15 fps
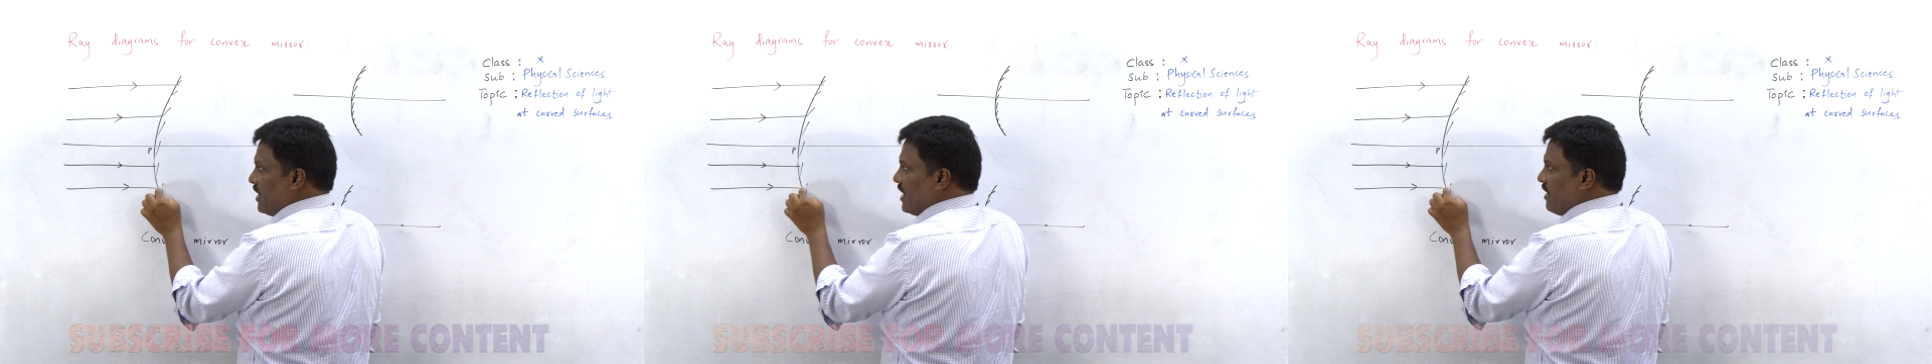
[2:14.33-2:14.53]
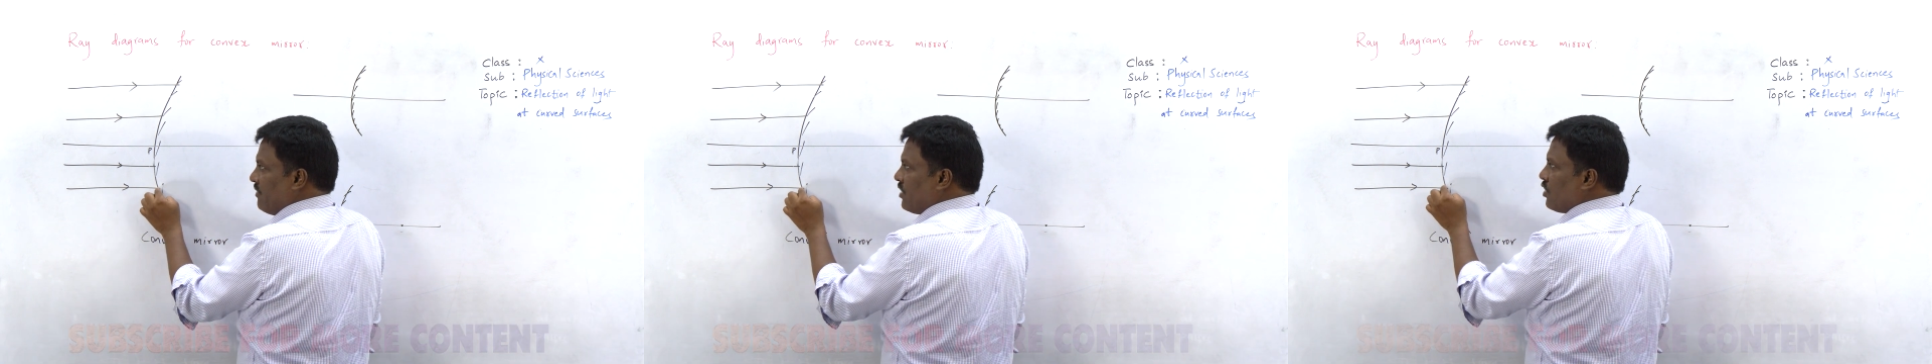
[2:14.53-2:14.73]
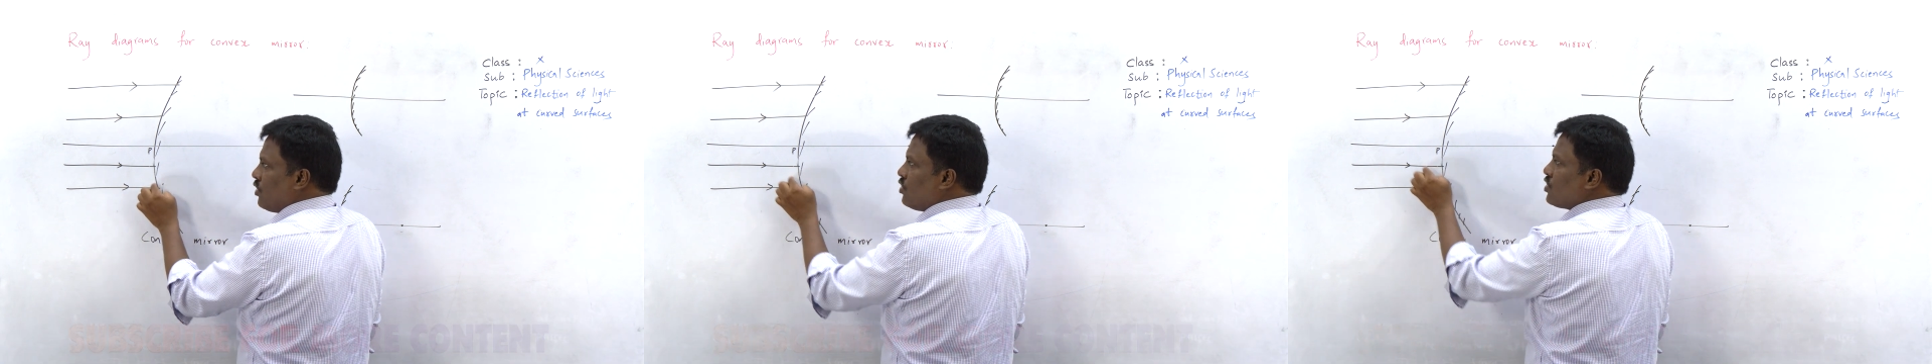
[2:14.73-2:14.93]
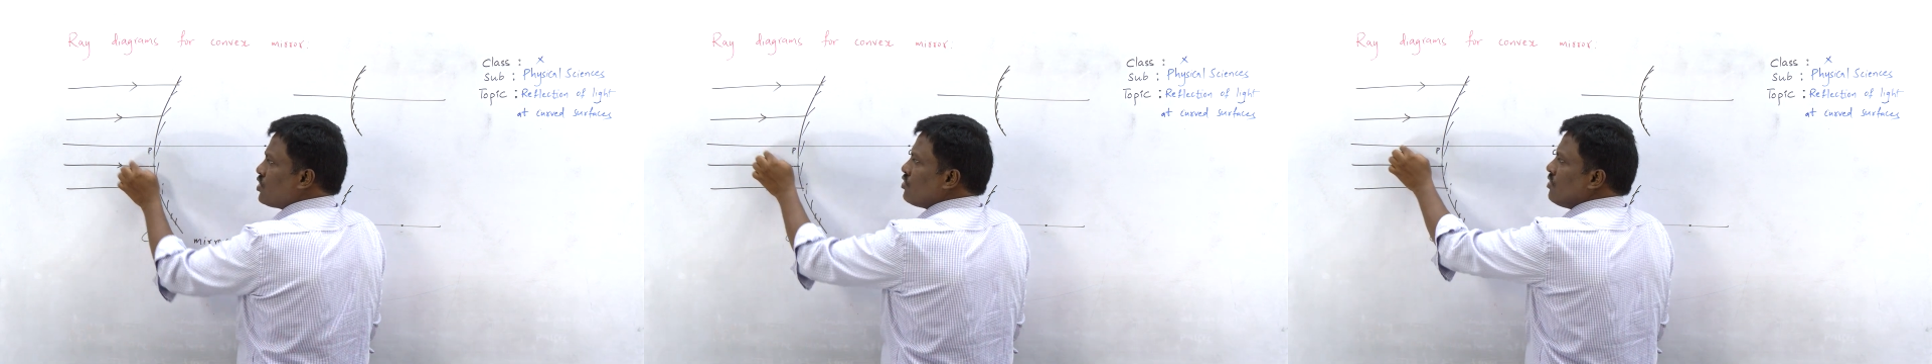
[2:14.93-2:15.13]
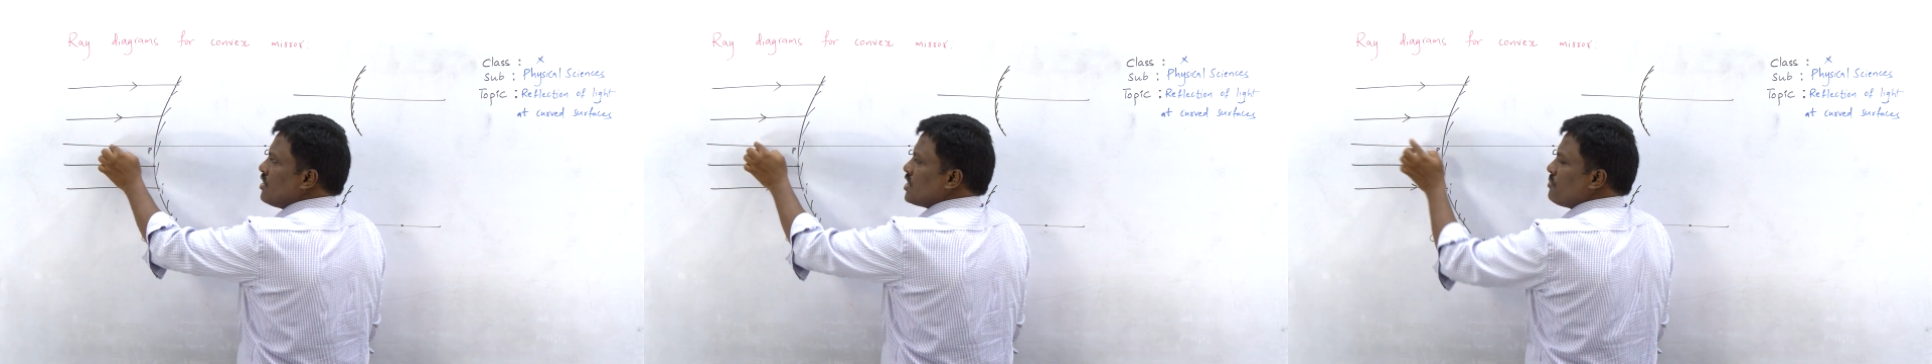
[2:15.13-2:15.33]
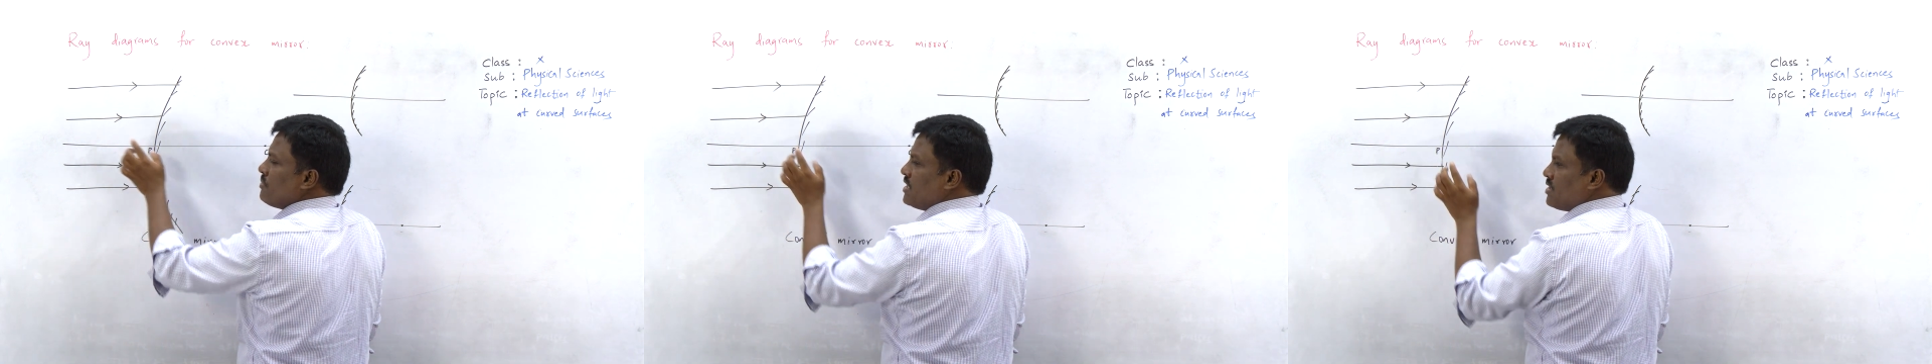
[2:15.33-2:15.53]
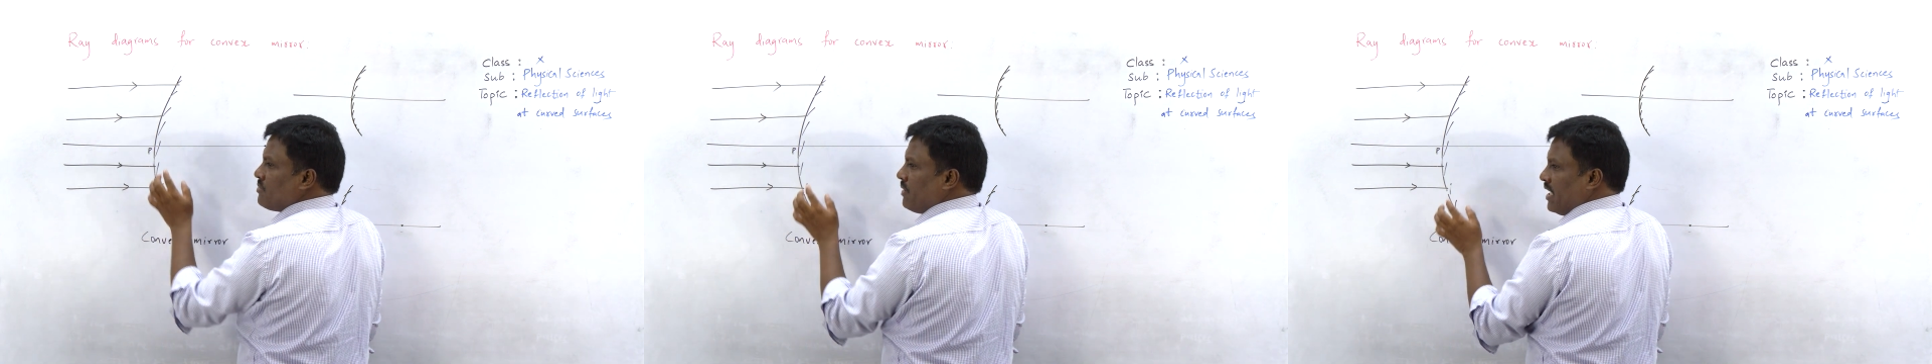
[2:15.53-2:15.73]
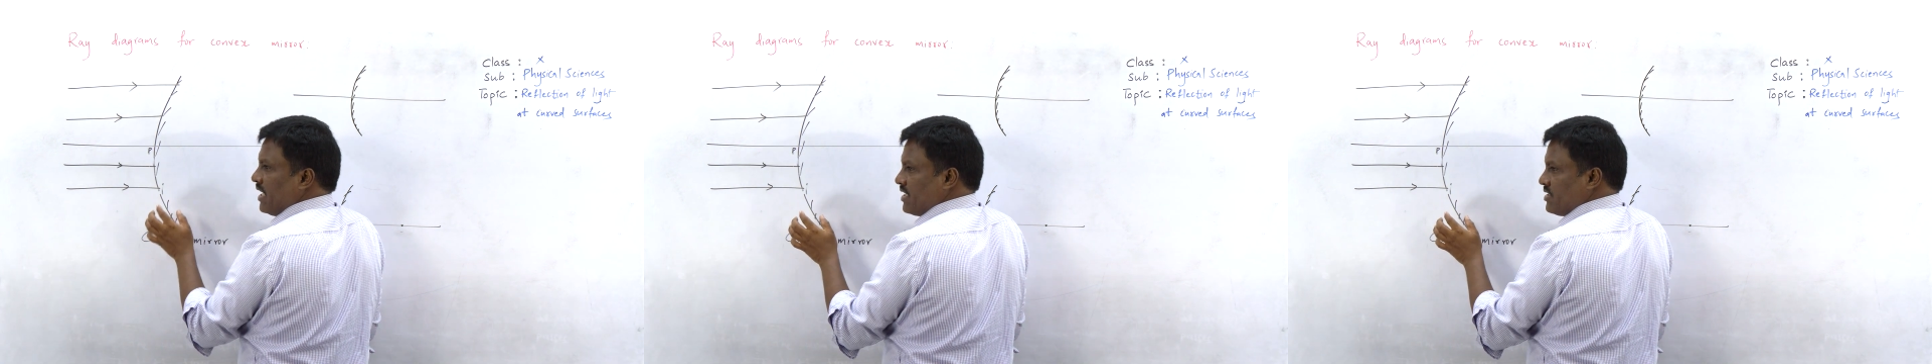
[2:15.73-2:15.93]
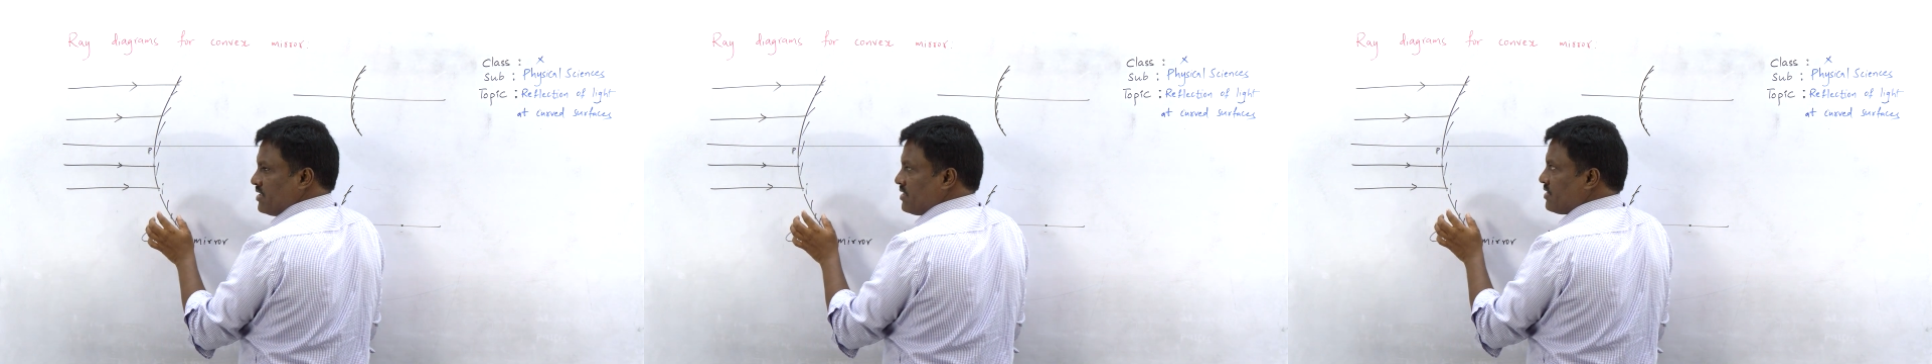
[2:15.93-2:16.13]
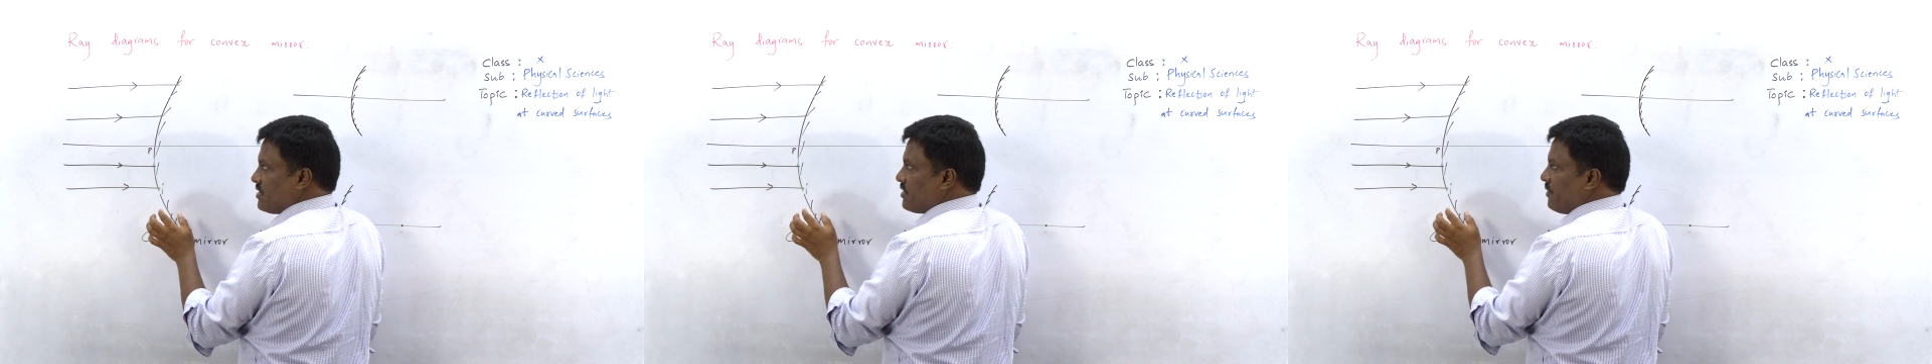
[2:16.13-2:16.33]
never goes towards principal
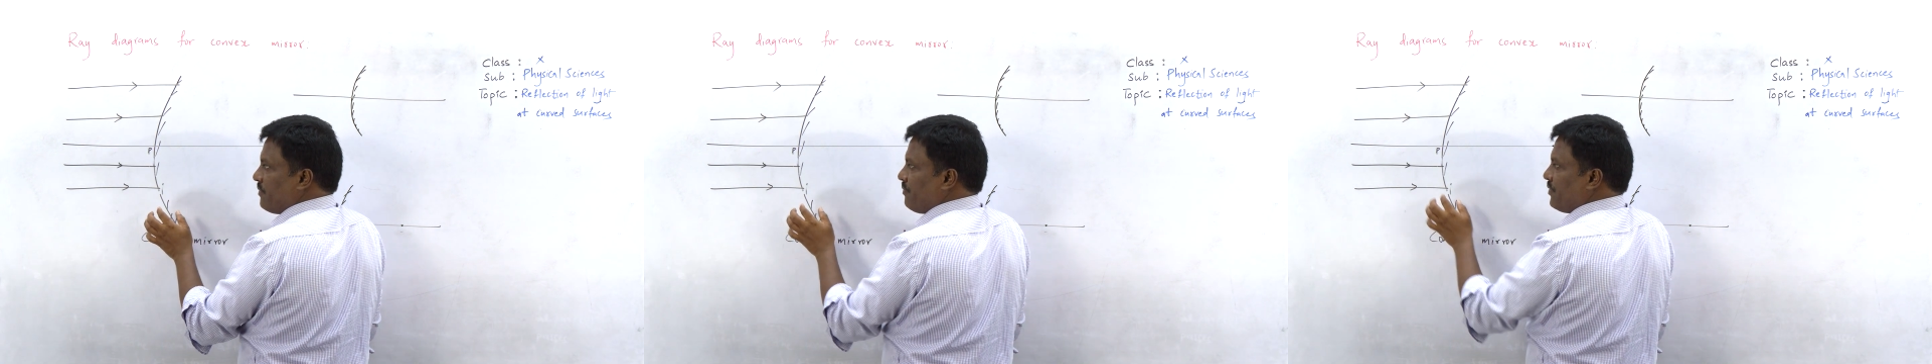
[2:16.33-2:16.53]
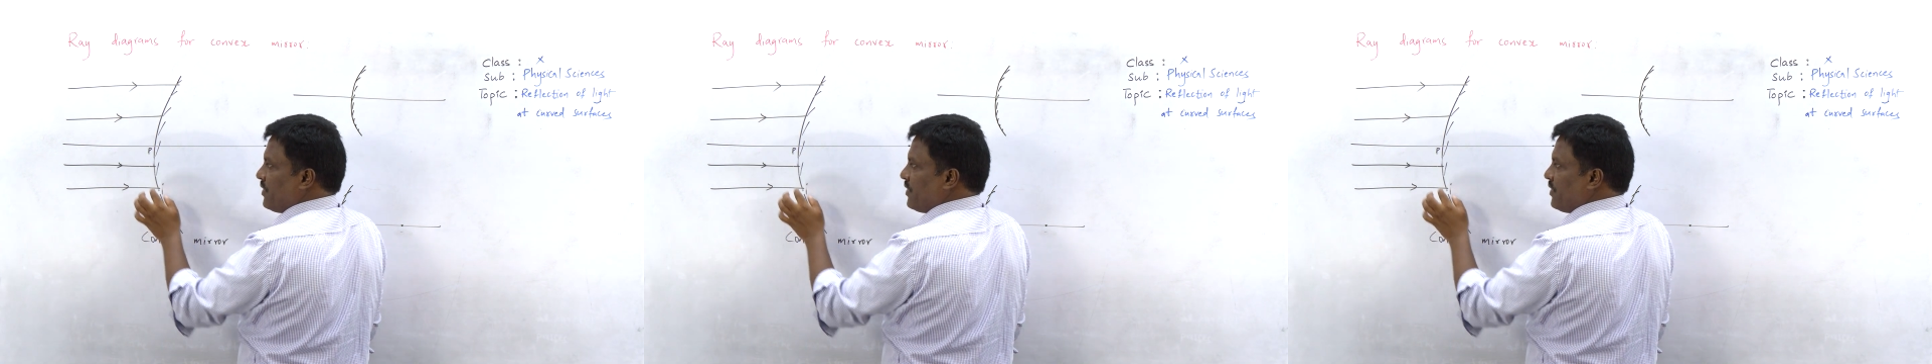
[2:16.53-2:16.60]
axis.